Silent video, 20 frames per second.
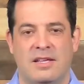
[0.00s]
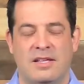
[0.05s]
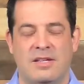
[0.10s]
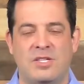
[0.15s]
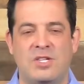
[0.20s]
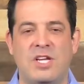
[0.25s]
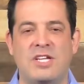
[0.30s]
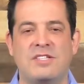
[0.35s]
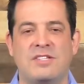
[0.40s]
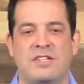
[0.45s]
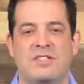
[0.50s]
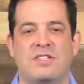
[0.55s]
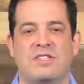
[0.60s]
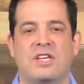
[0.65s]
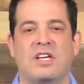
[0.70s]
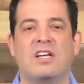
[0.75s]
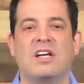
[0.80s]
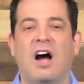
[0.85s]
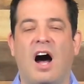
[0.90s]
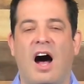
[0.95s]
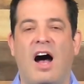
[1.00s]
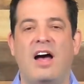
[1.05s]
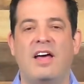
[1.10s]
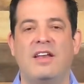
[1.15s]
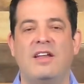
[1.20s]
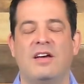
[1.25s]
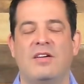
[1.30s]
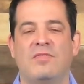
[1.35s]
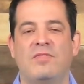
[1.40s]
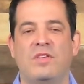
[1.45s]
Jesus, the
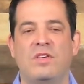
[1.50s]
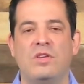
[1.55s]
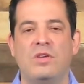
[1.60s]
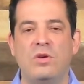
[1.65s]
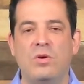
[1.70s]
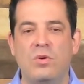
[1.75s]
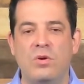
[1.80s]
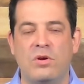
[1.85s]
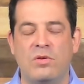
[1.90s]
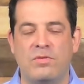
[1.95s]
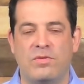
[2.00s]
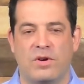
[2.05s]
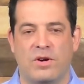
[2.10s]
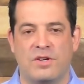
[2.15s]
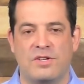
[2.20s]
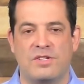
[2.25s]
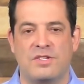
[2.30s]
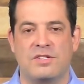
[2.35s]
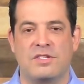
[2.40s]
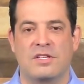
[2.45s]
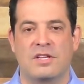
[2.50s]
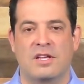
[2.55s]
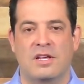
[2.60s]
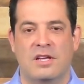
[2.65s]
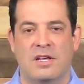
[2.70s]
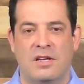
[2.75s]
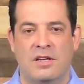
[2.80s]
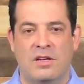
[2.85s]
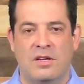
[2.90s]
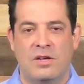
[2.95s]
God of the universe,
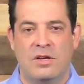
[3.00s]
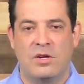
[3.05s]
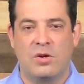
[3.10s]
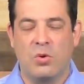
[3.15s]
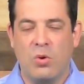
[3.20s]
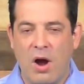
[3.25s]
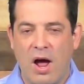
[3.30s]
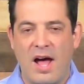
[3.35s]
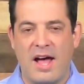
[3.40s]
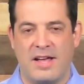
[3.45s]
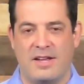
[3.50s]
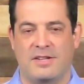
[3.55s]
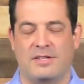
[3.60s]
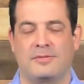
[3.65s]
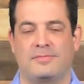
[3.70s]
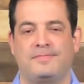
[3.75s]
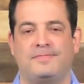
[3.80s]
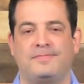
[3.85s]
cried.